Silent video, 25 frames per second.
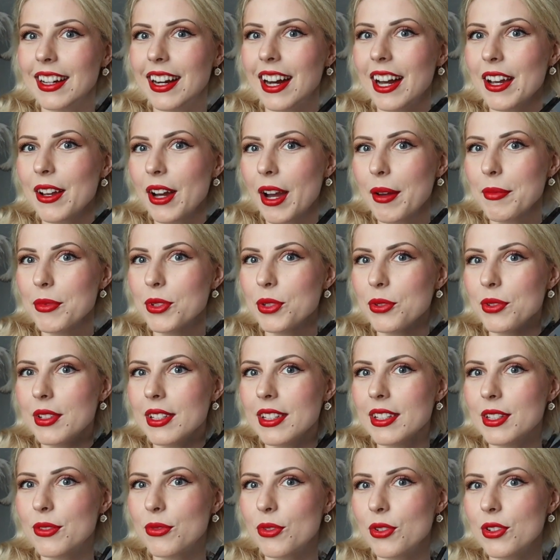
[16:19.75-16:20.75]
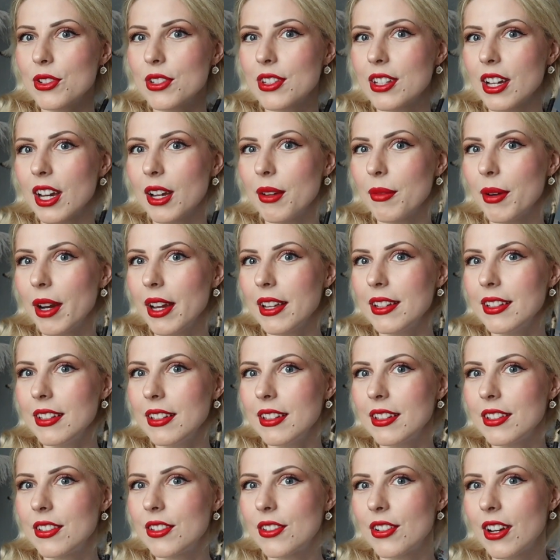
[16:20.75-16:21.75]
I'm doing this first time. I
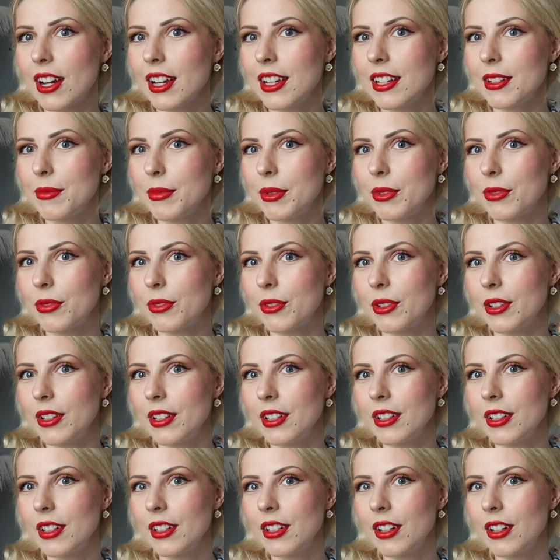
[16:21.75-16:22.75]
didn't try it before.